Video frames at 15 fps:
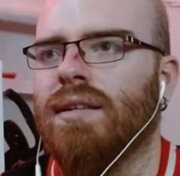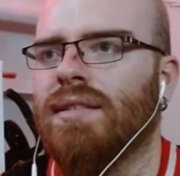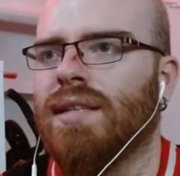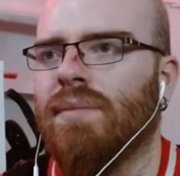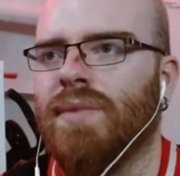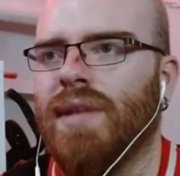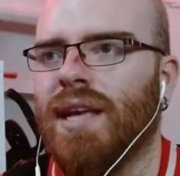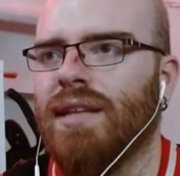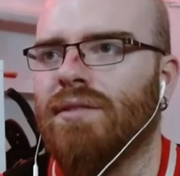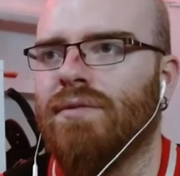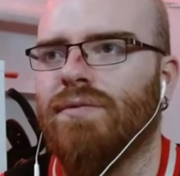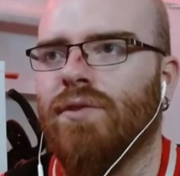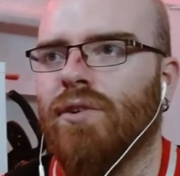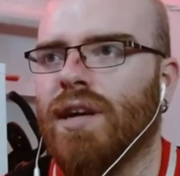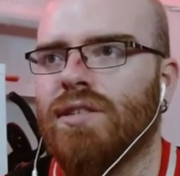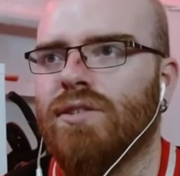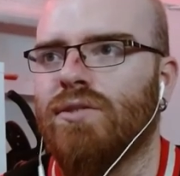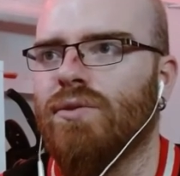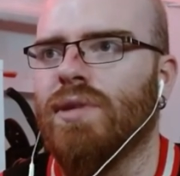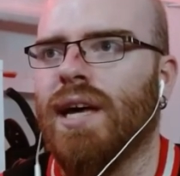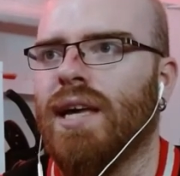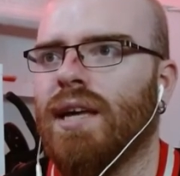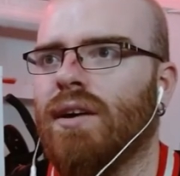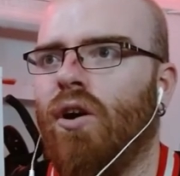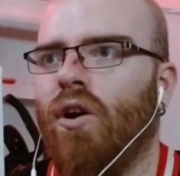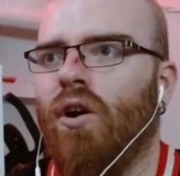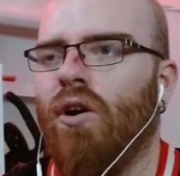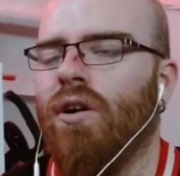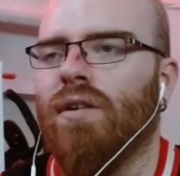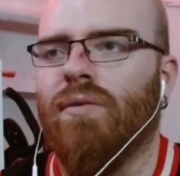Something for us to like,
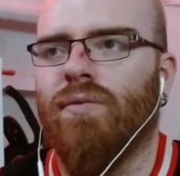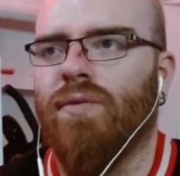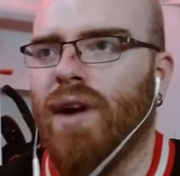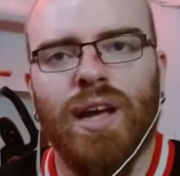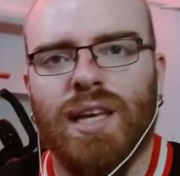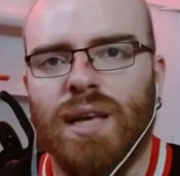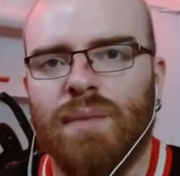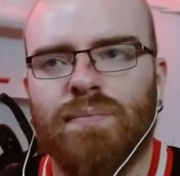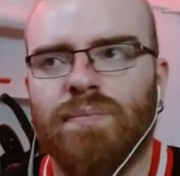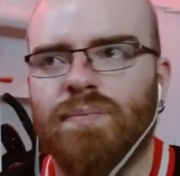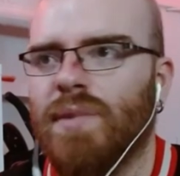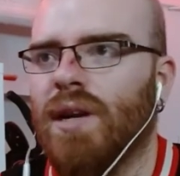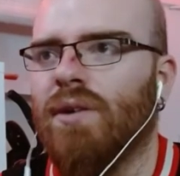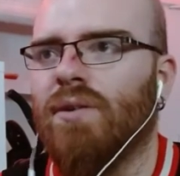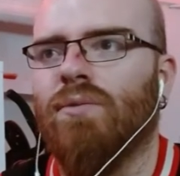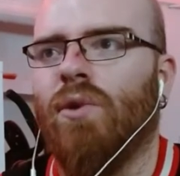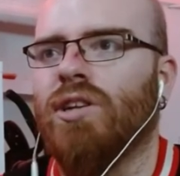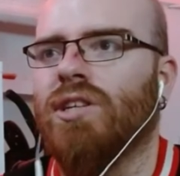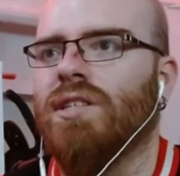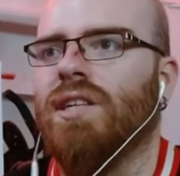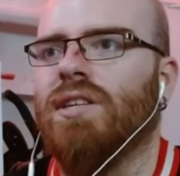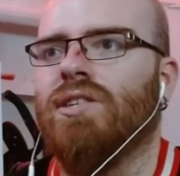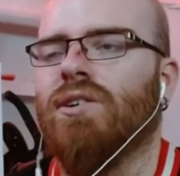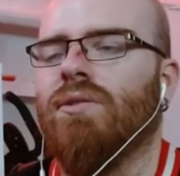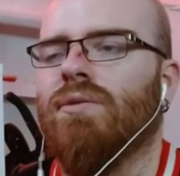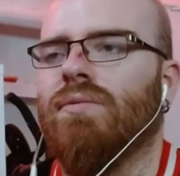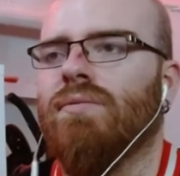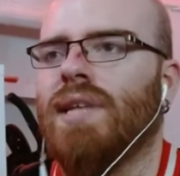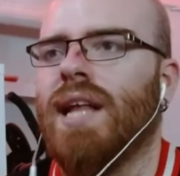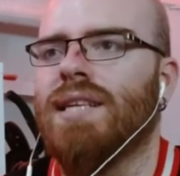oh, I want to keep, you know, watching this
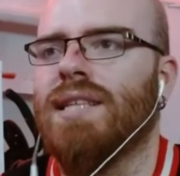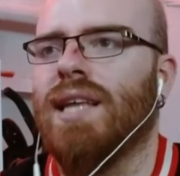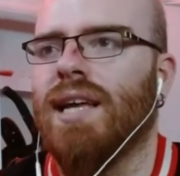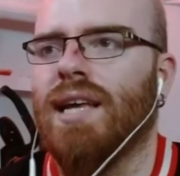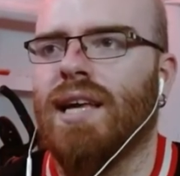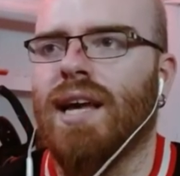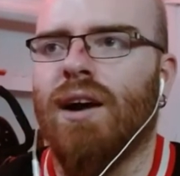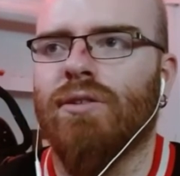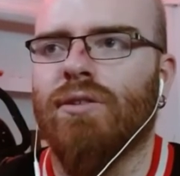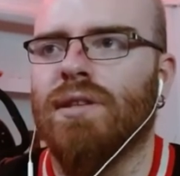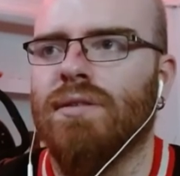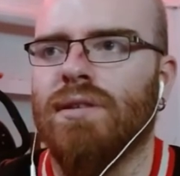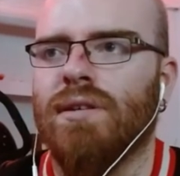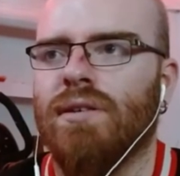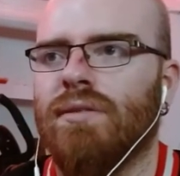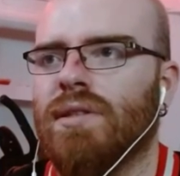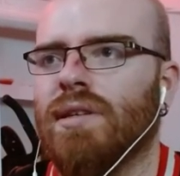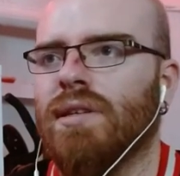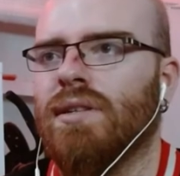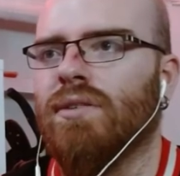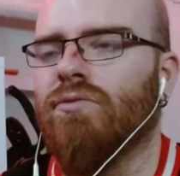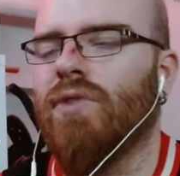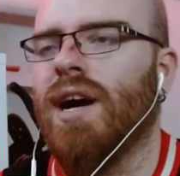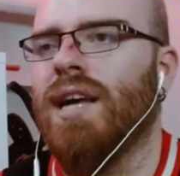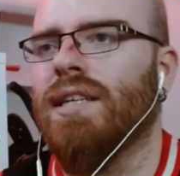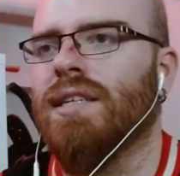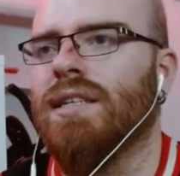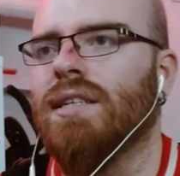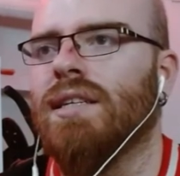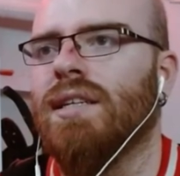show. That's like how, you know, the
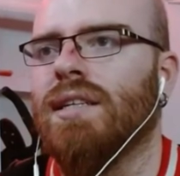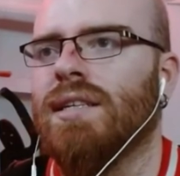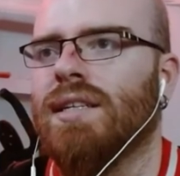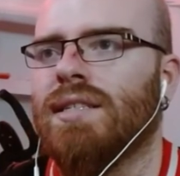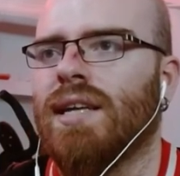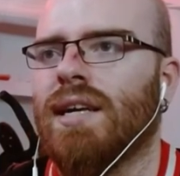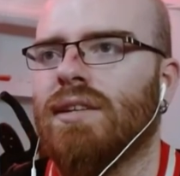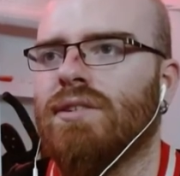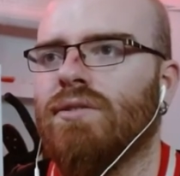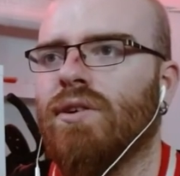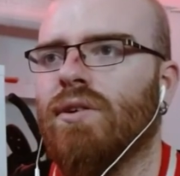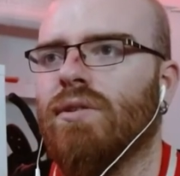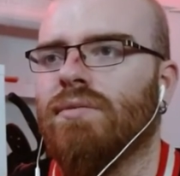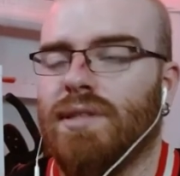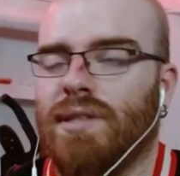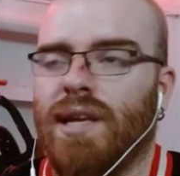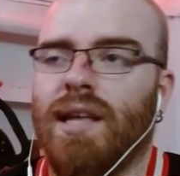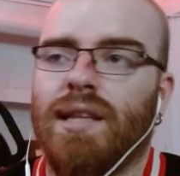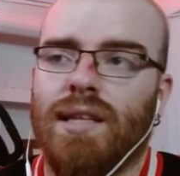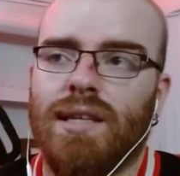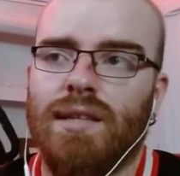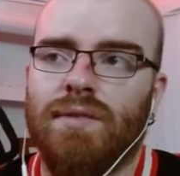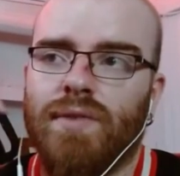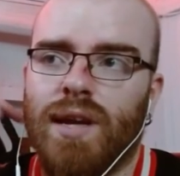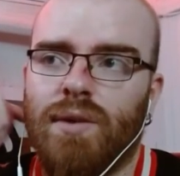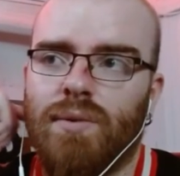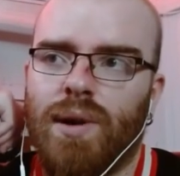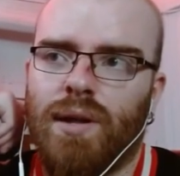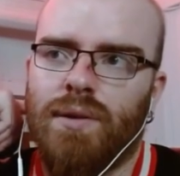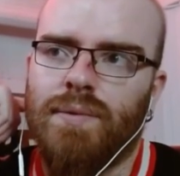writer decided to go, and they did
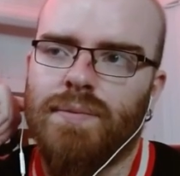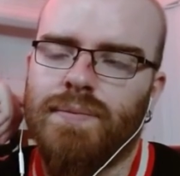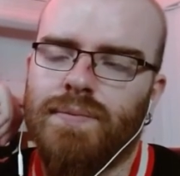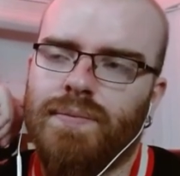very well.